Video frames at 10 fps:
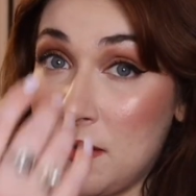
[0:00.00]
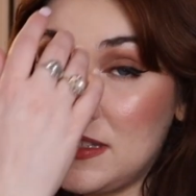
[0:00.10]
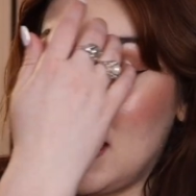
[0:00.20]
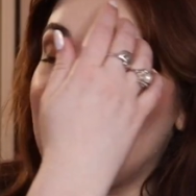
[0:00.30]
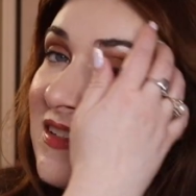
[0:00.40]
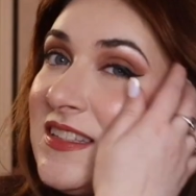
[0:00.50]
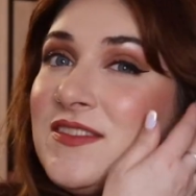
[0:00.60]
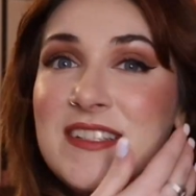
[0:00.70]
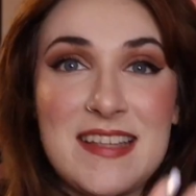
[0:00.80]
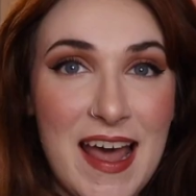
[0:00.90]
Skeletons of
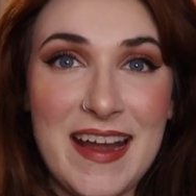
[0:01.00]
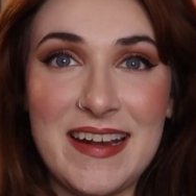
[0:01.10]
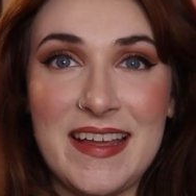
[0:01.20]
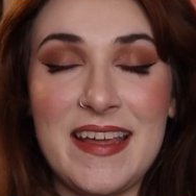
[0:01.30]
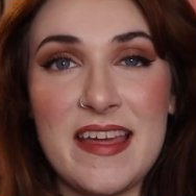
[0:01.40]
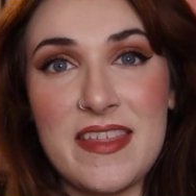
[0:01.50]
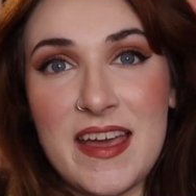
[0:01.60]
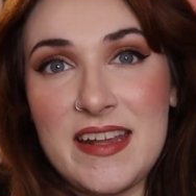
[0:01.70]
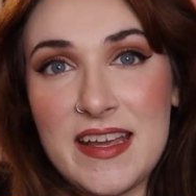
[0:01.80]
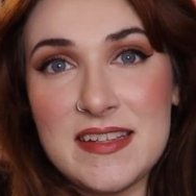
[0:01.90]
Society,
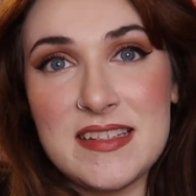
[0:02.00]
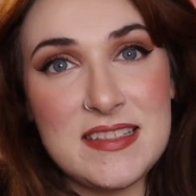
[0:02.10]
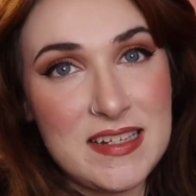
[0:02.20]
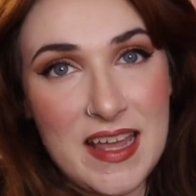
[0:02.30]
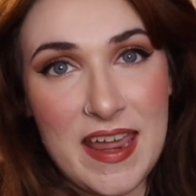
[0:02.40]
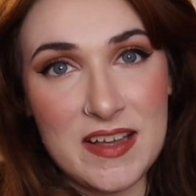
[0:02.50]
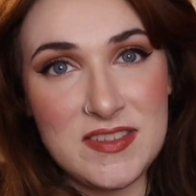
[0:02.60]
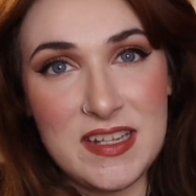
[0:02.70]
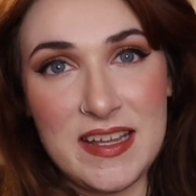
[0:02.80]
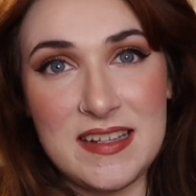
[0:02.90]
then it's Syndicate of
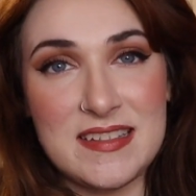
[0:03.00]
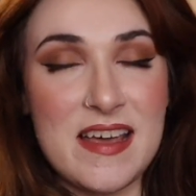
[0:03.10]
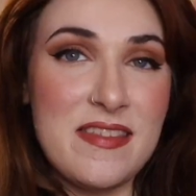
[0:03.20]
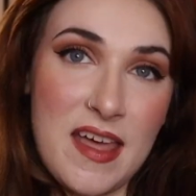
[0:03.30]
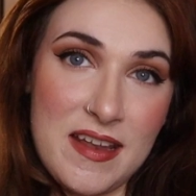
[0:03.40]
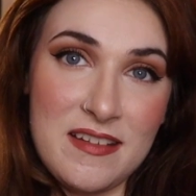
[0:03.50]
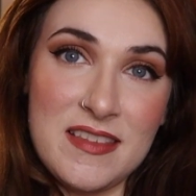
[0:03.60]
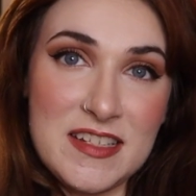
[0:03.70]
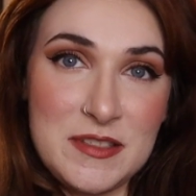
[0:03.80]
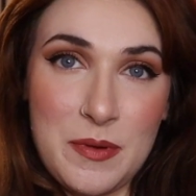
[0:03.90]
Sins, and then
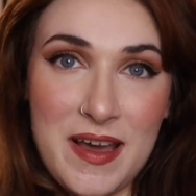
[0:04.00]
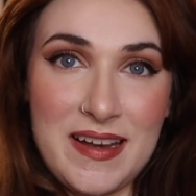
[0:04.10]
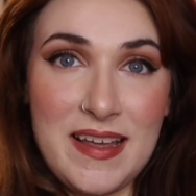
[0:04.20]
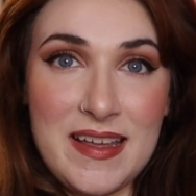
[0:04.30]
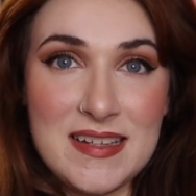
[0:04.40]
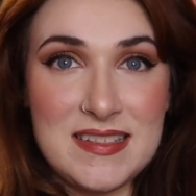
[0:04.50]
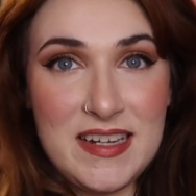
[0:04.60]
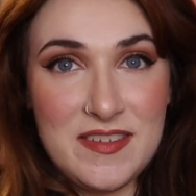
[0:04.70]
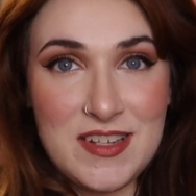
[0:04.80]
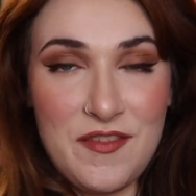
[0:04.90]
this one is
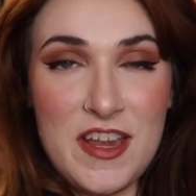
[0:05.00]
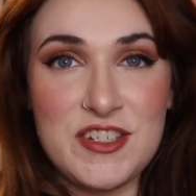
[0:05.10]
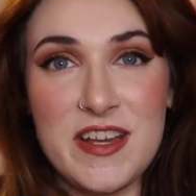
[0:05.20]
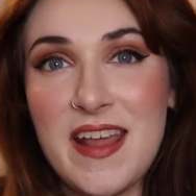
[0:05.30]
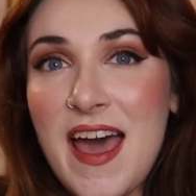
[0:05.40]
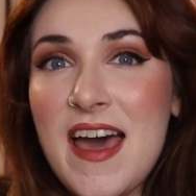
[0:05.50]
City of Salvation.